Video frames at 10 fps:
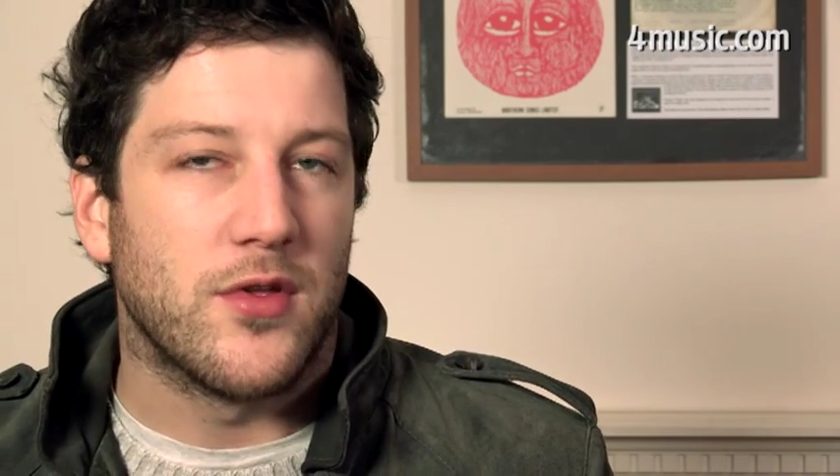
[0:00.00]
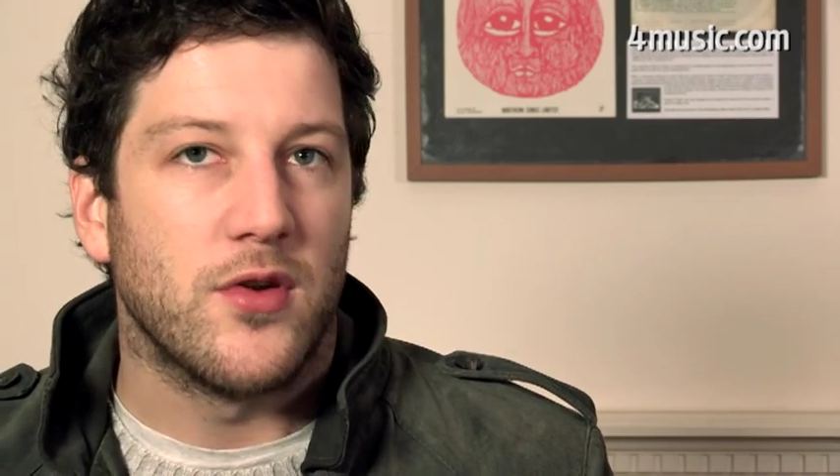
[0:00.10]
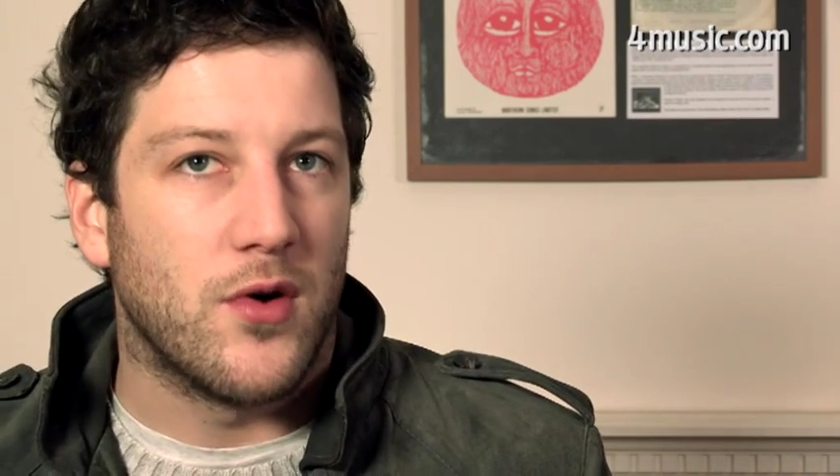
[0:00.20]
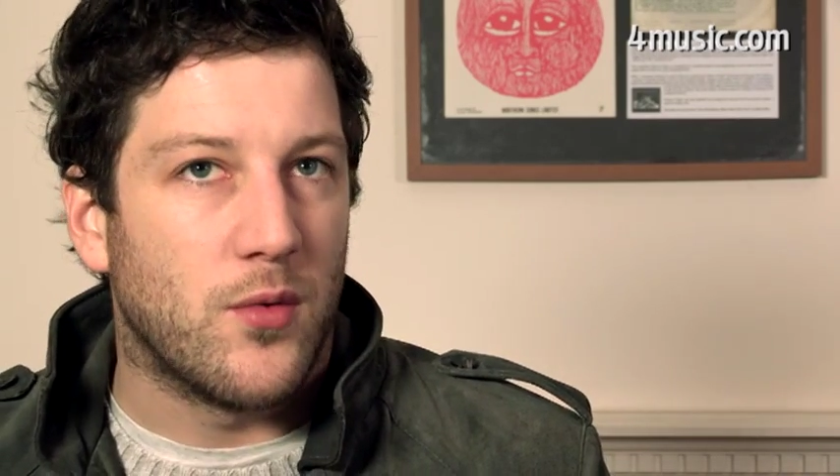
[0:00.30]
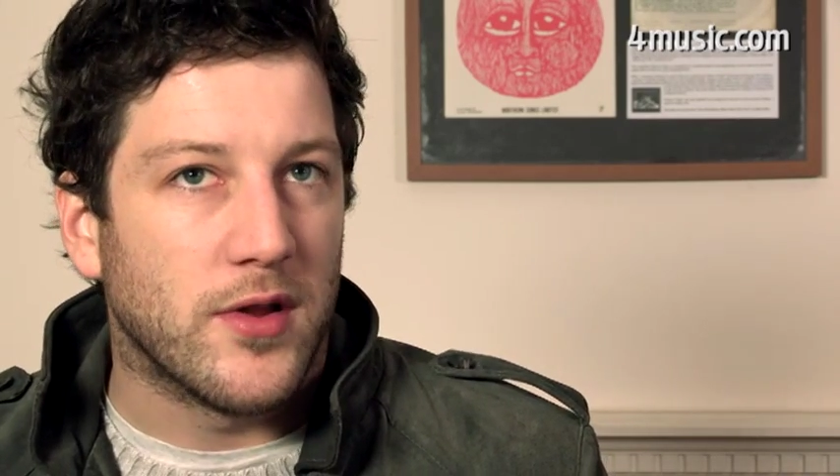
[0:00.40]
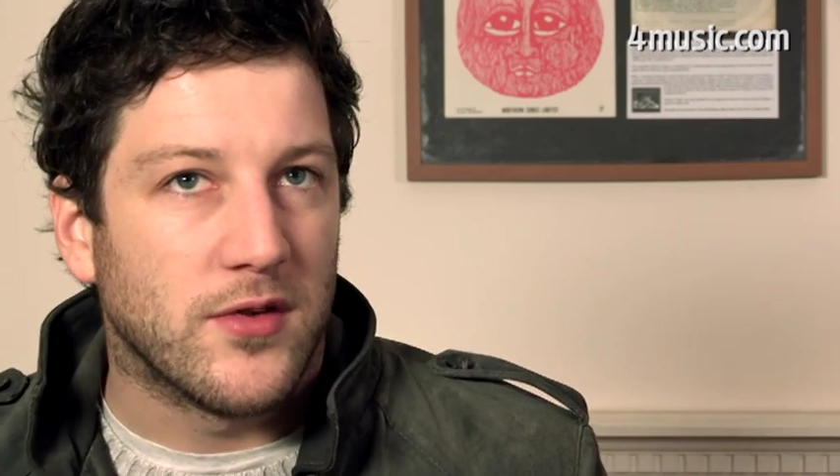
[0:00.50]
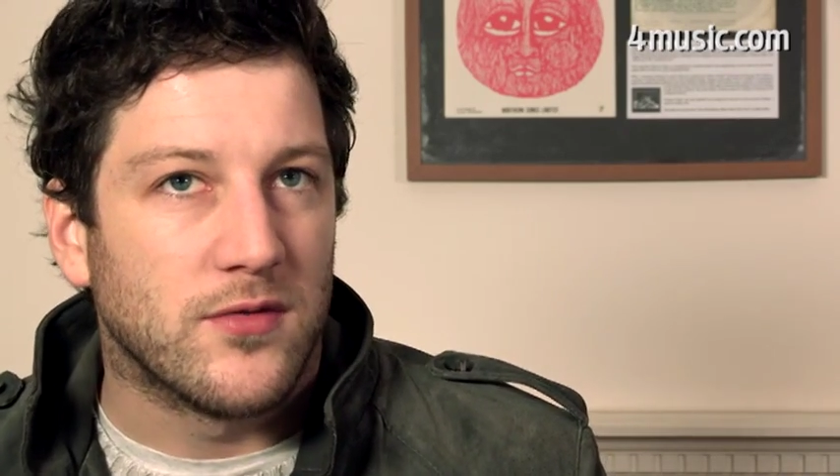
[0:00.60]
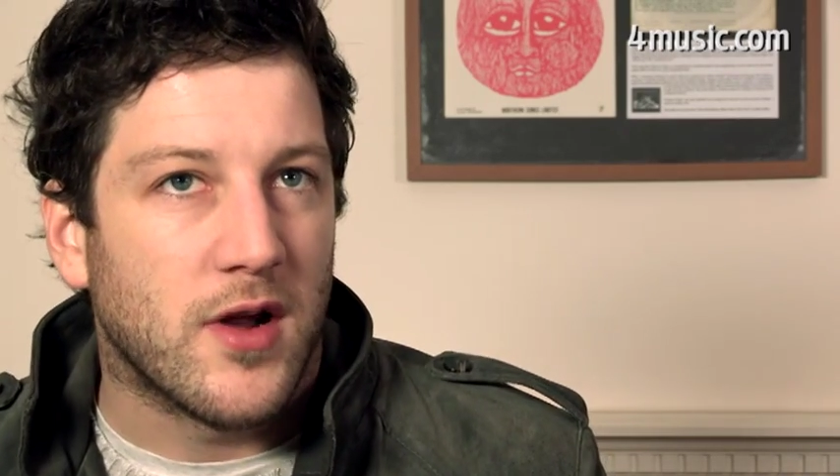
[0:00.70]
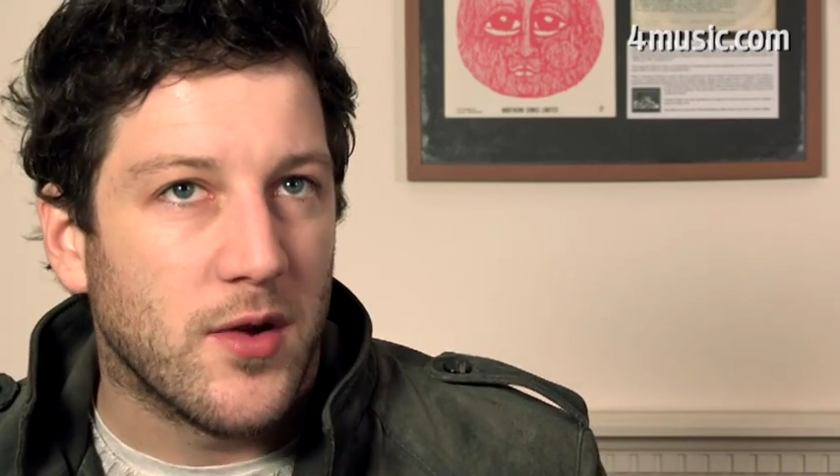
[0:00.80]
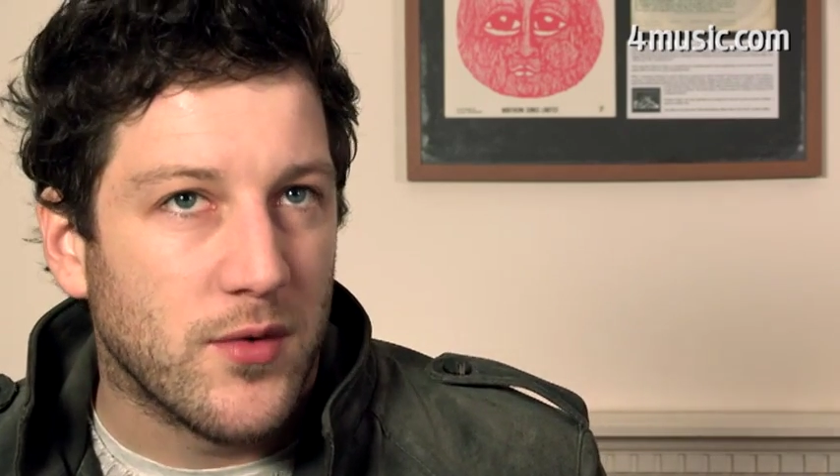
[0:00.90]
with who I wanted to
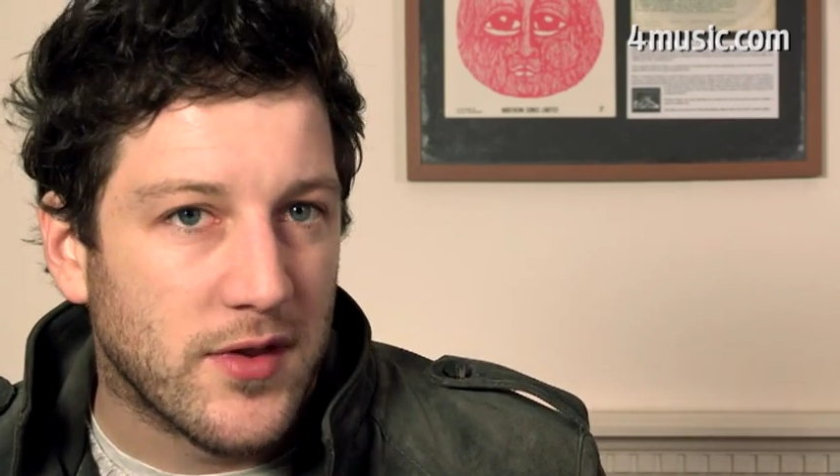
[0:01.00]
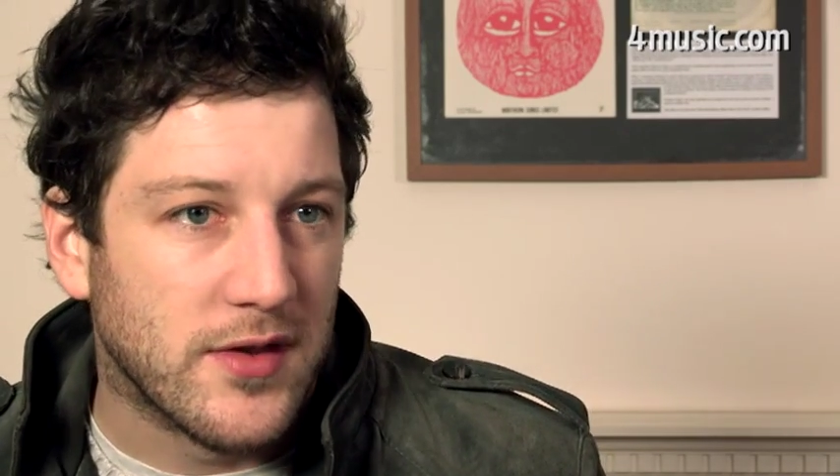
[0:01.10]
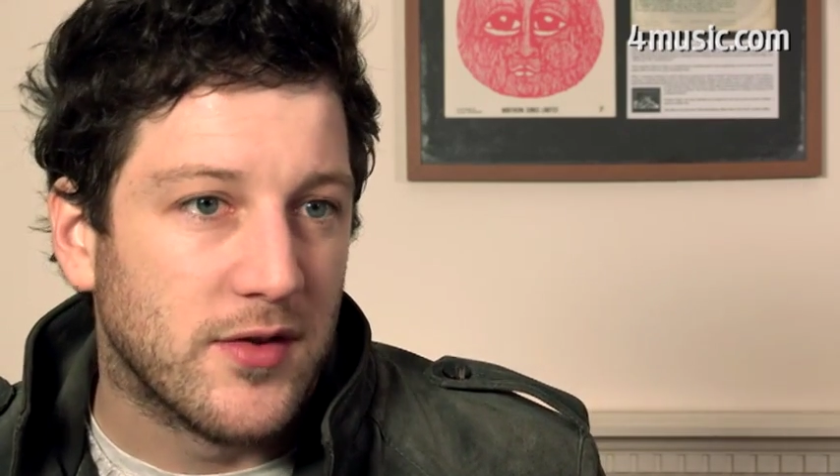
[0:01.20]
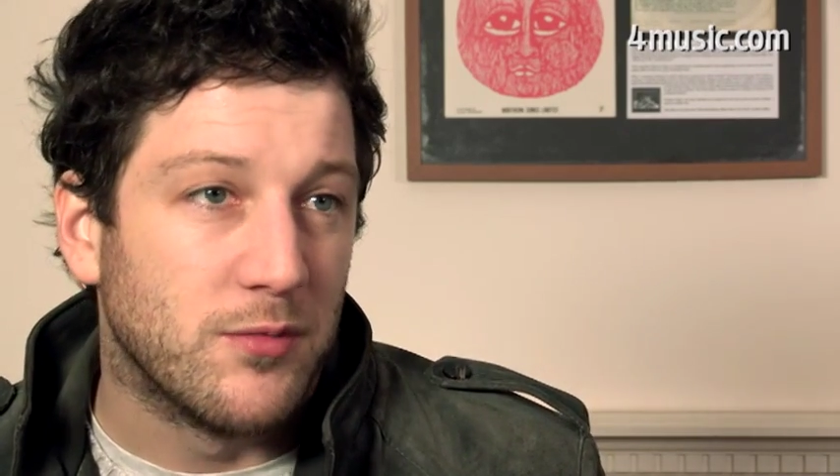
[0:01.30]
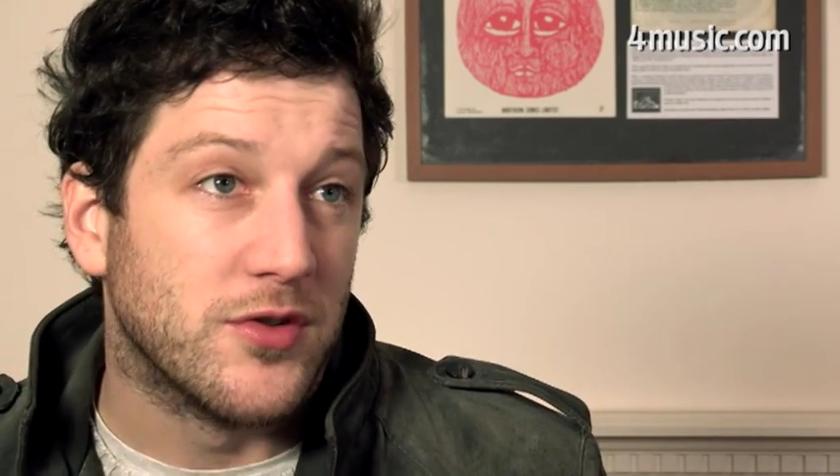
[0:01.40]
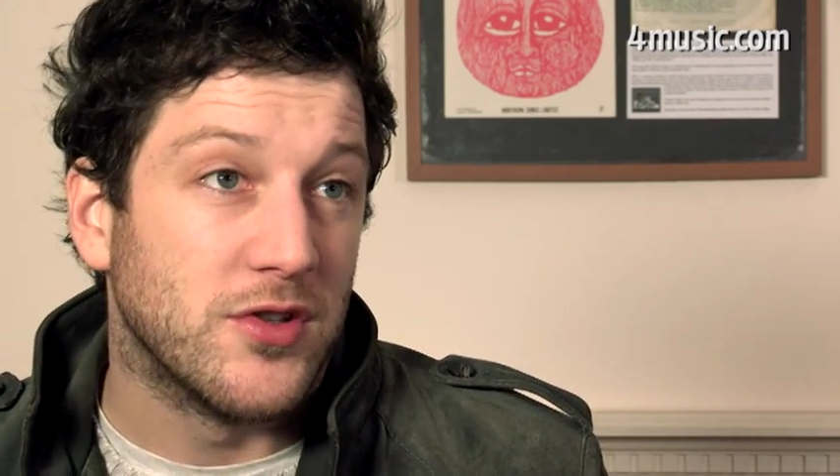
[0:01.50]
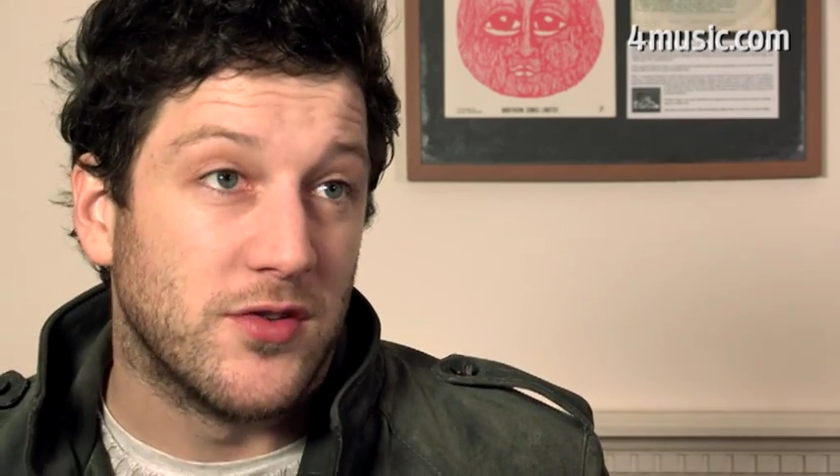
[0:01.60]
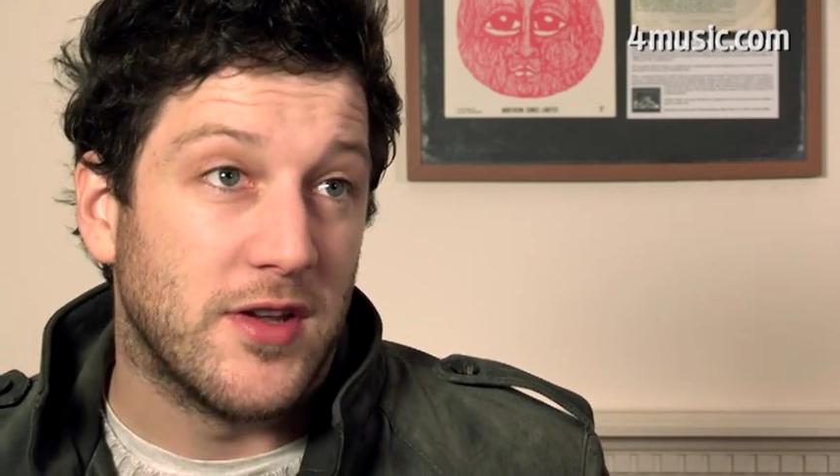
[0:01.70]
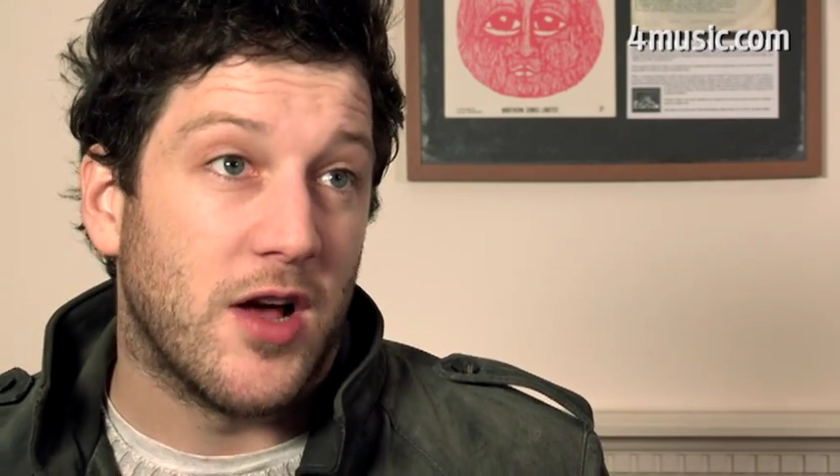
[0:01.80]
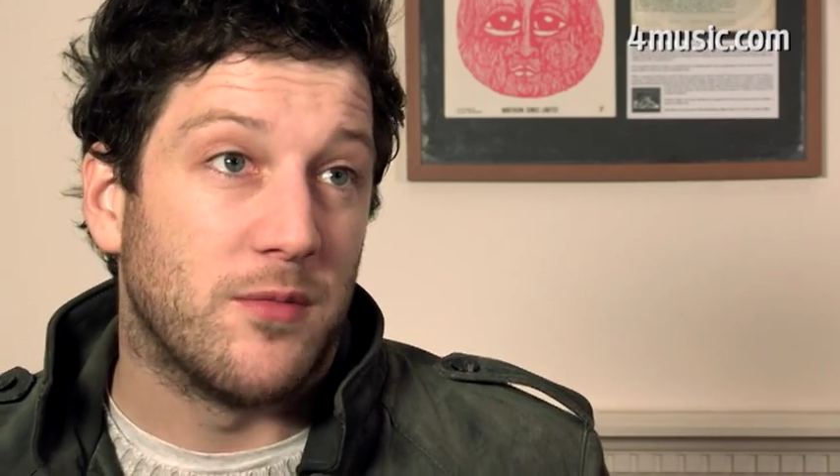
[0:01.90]
write with, and to produce the